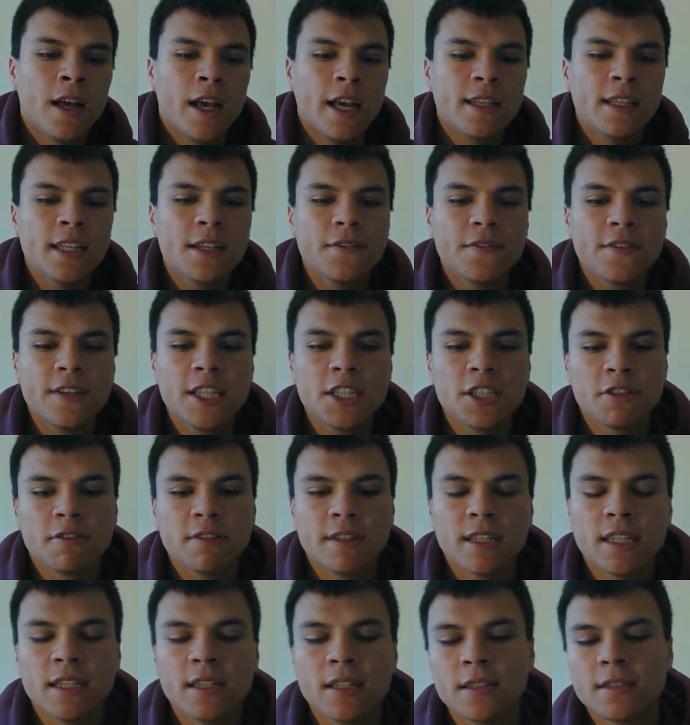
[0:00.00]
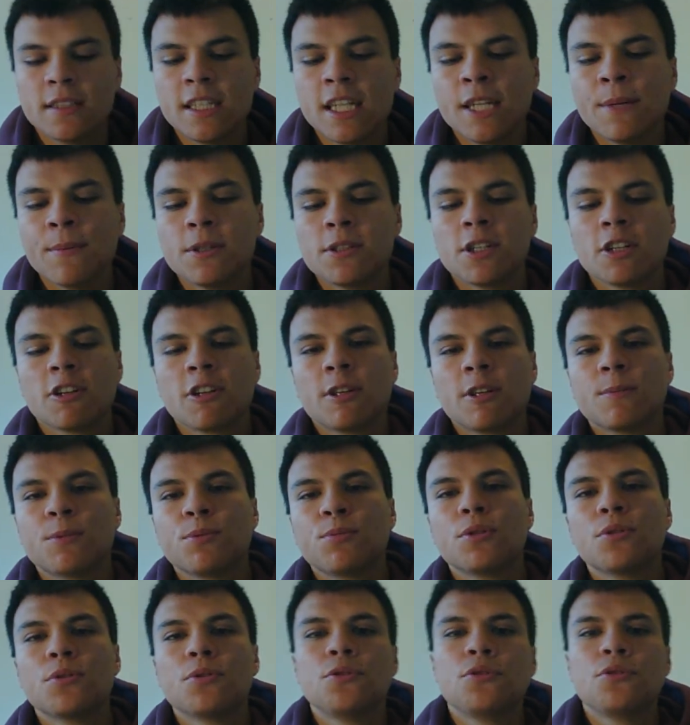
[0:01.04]
He didn't feature in Dinamo Zagreb's
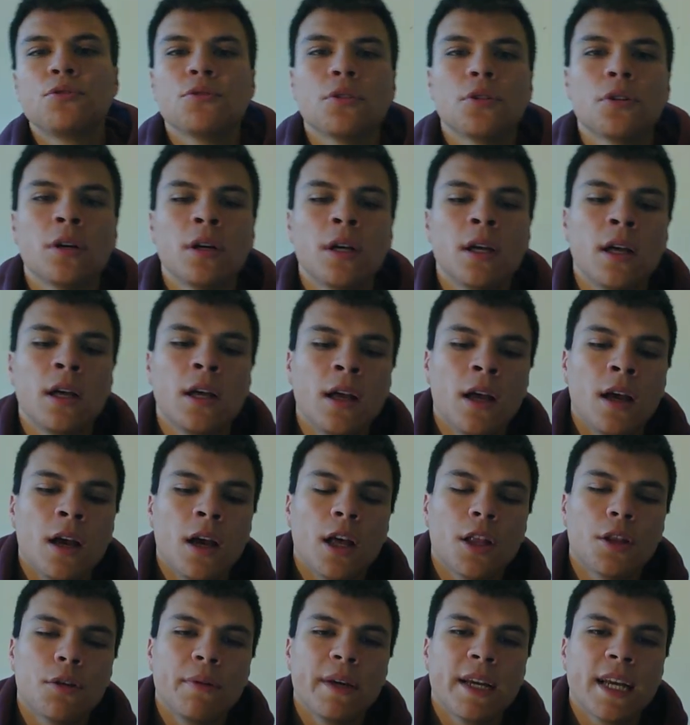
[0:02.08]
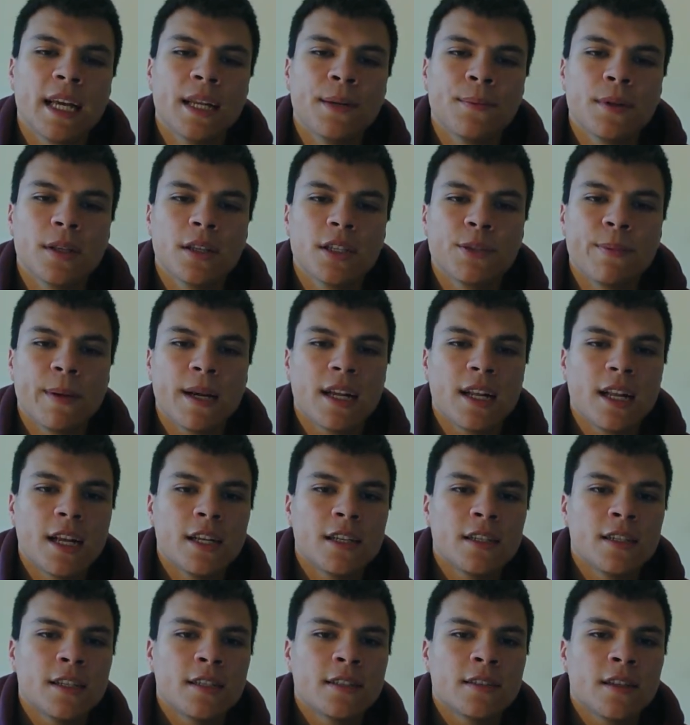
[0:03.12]
1-1 draw at the weekend, but the
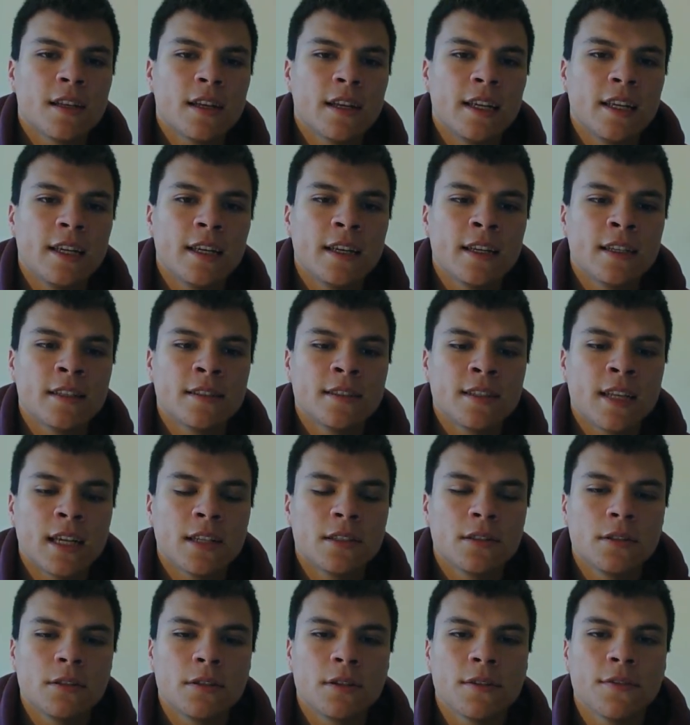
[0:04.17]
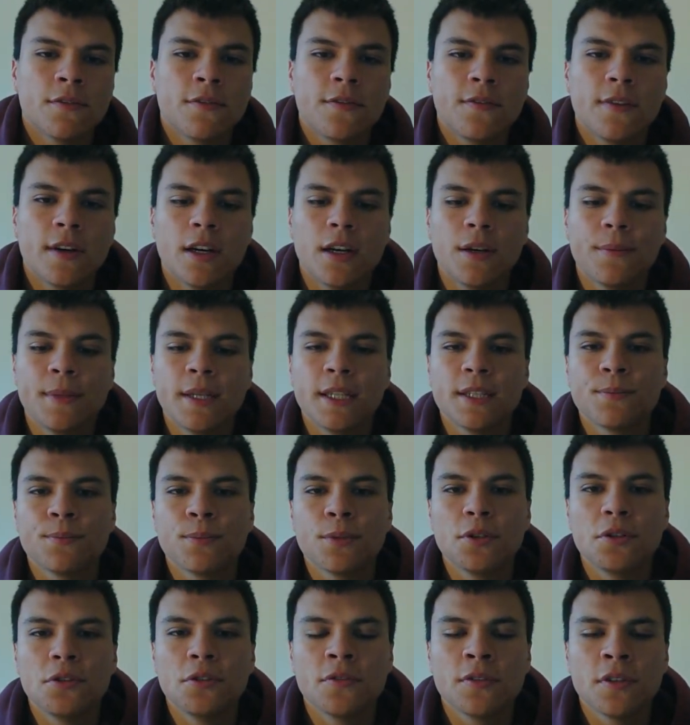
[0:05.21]
speculation is that he is set to confirm his
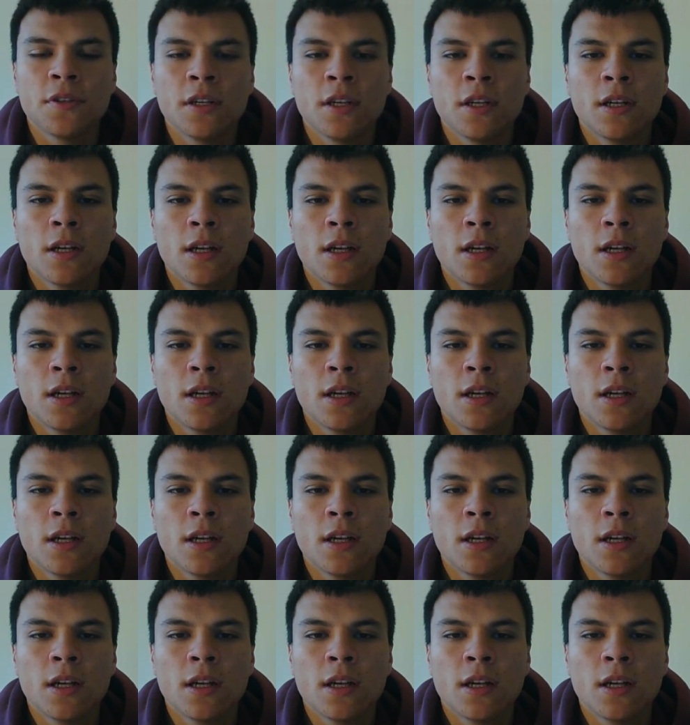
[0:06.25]
move